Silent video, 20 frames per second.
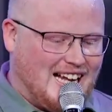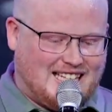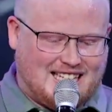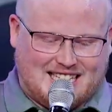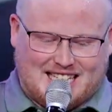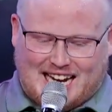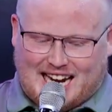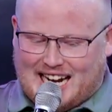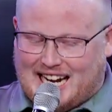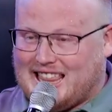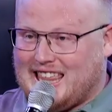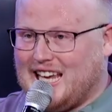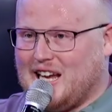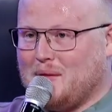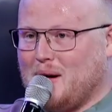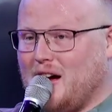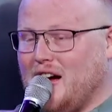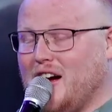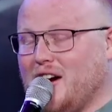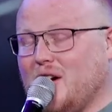not to say anything
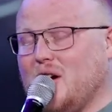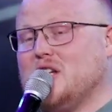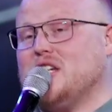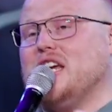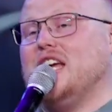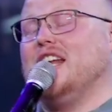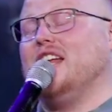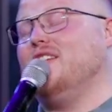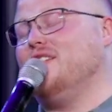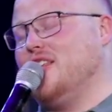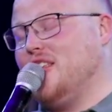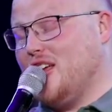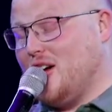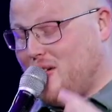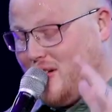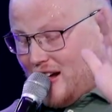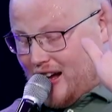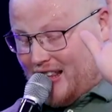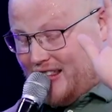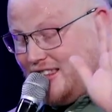about Hungry Gen, even
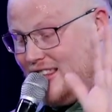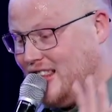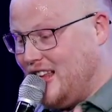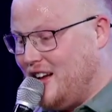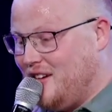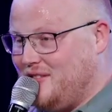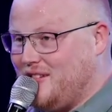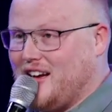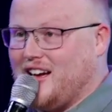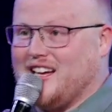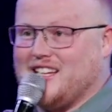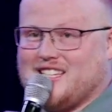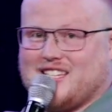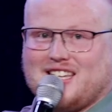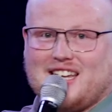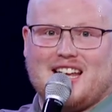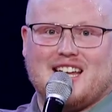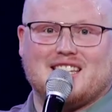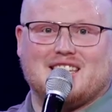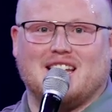though I love
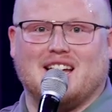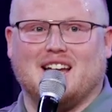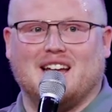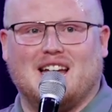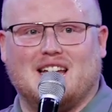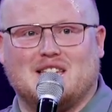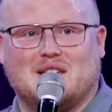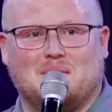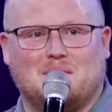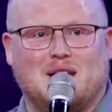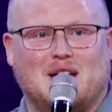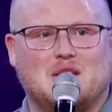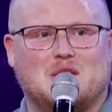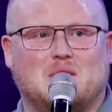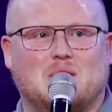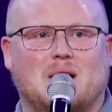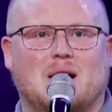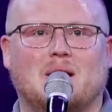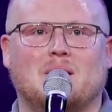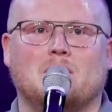us as a, as a
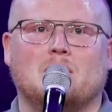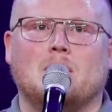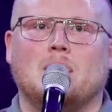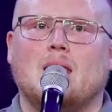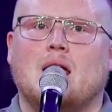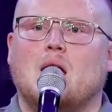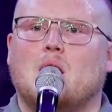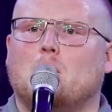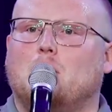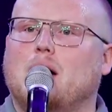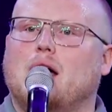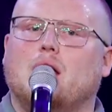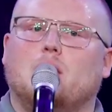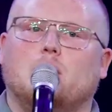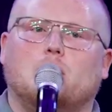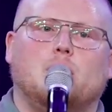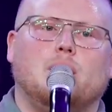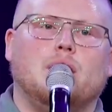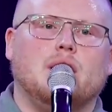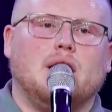ministry.
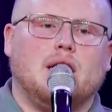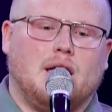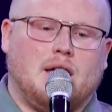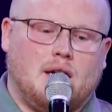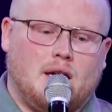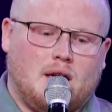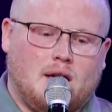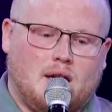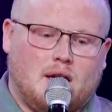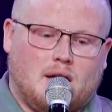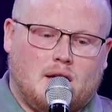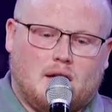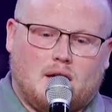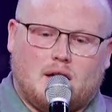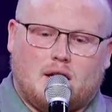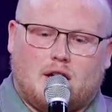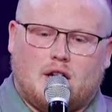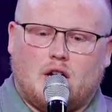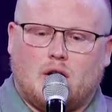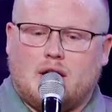But really,
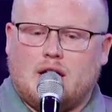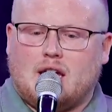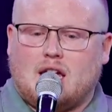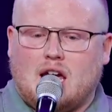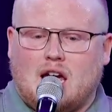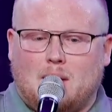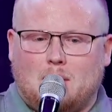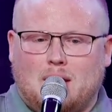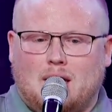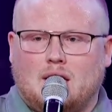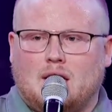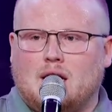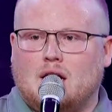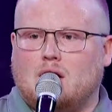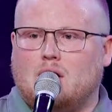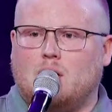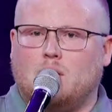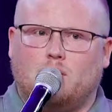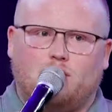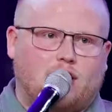you know, he came in
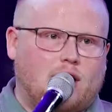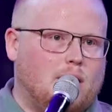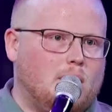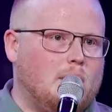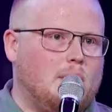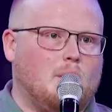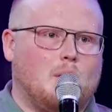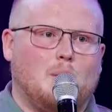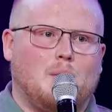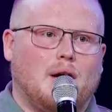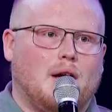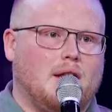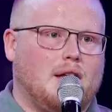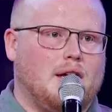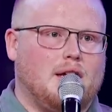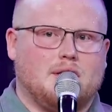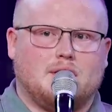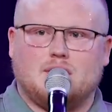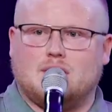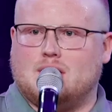here very
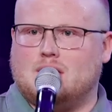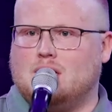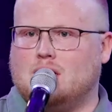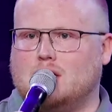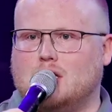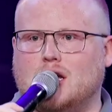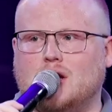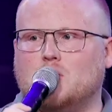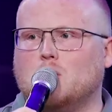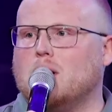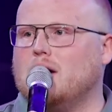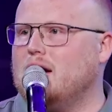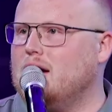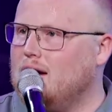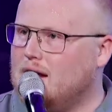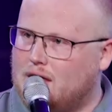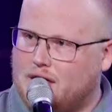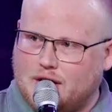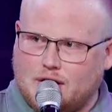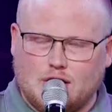rebellious, didn't want
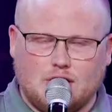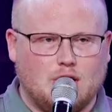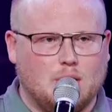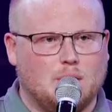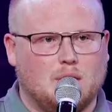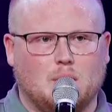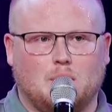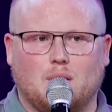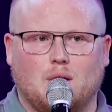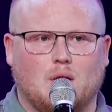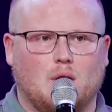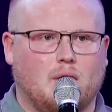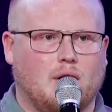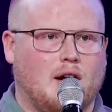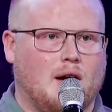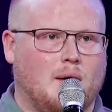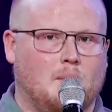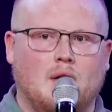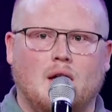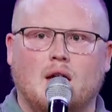anything to do with the
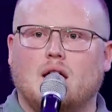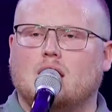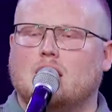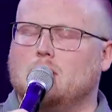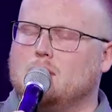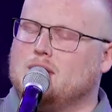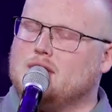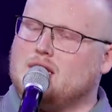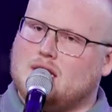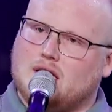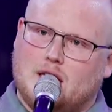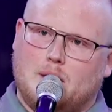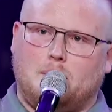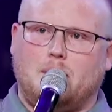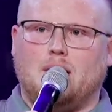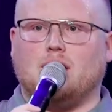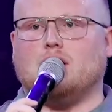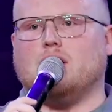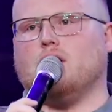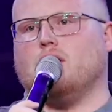program. He was
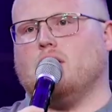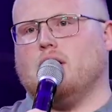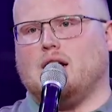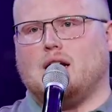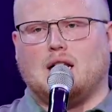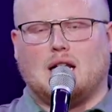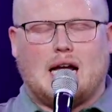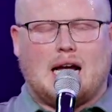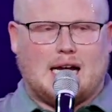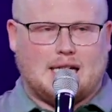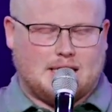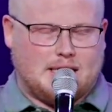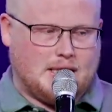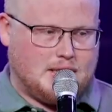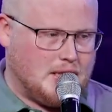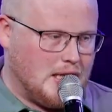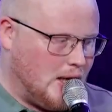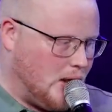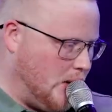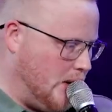sleeping during
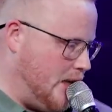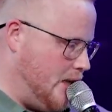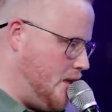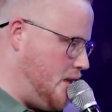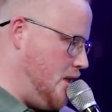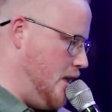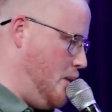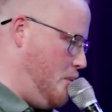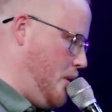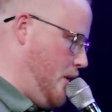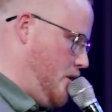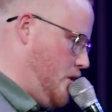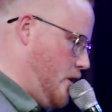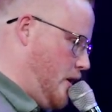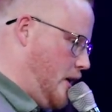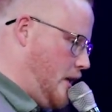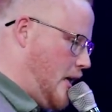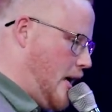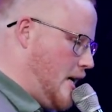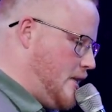classes, not only sleeping
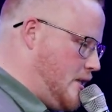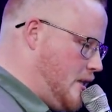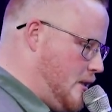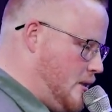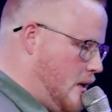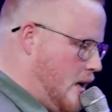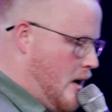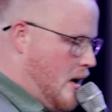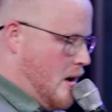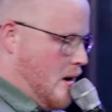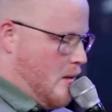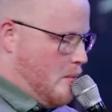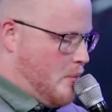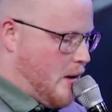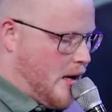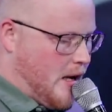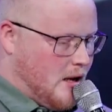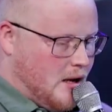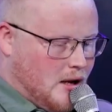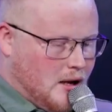during classes,
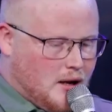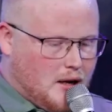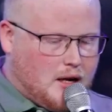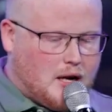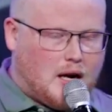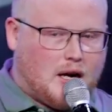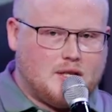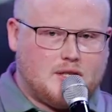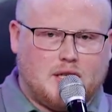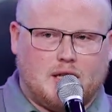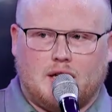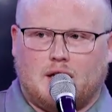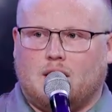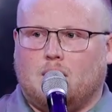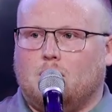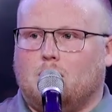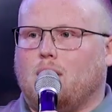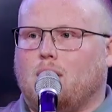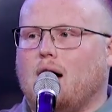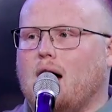but
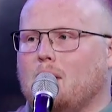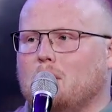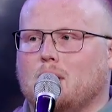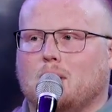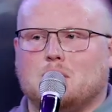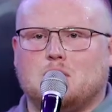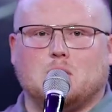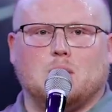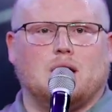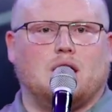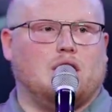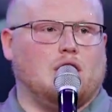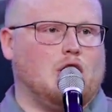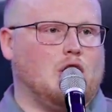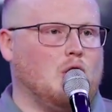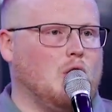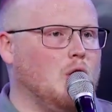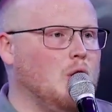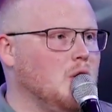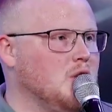causing problems with the
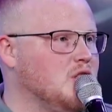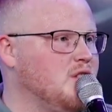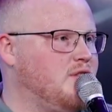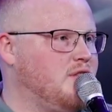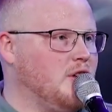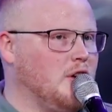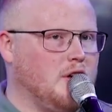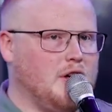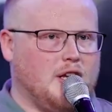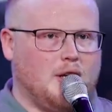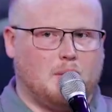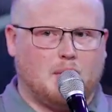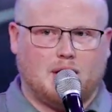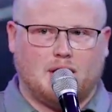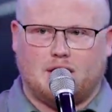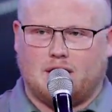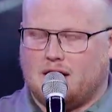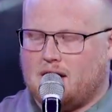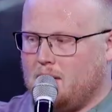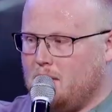girls, flirting
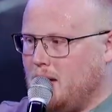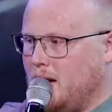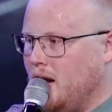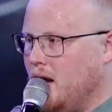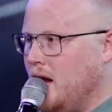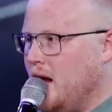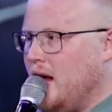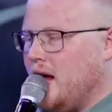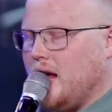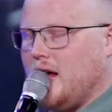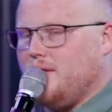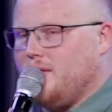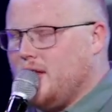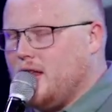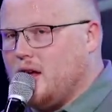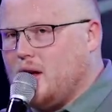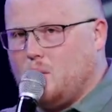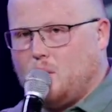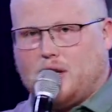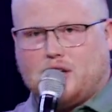with them, and
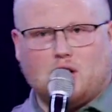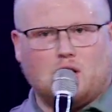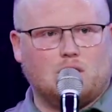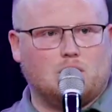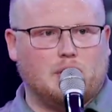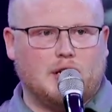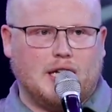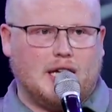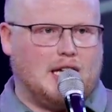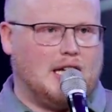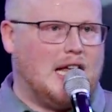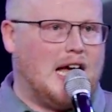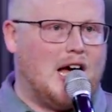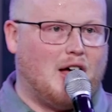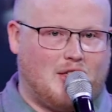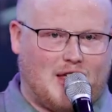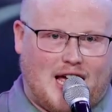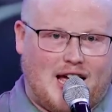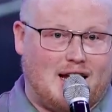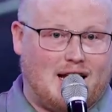even the, and we don't really
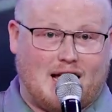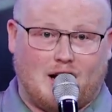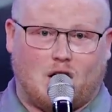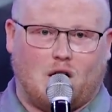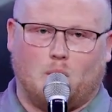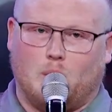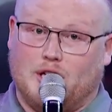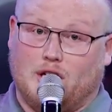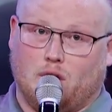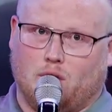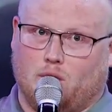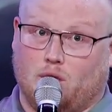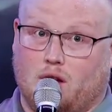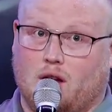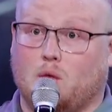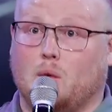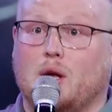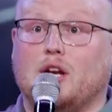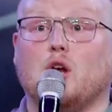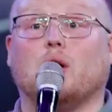allow that at all. We don't
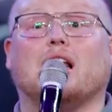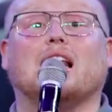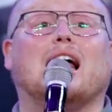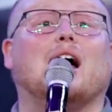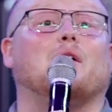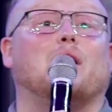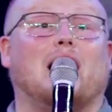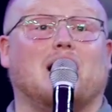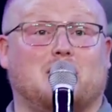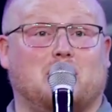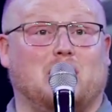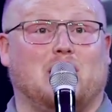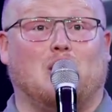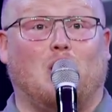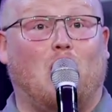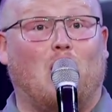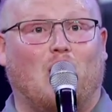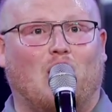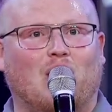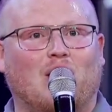we don't allow actually at
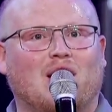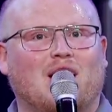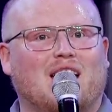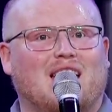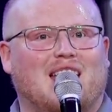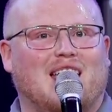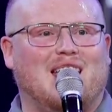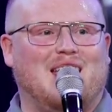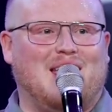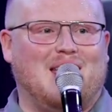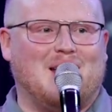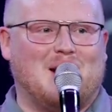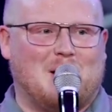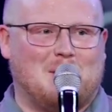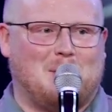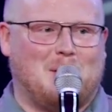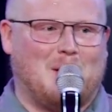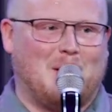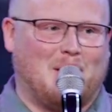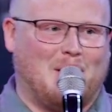all in
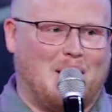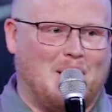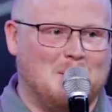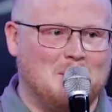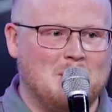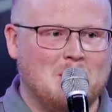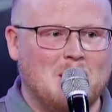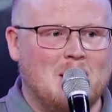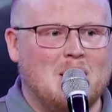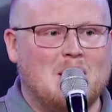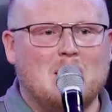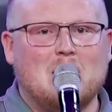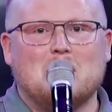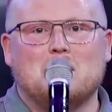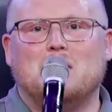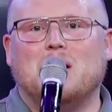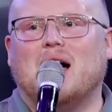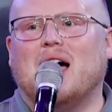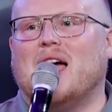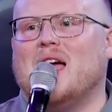our program.
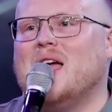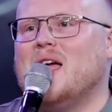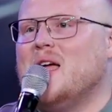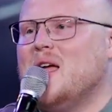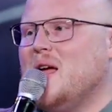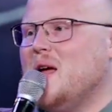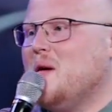But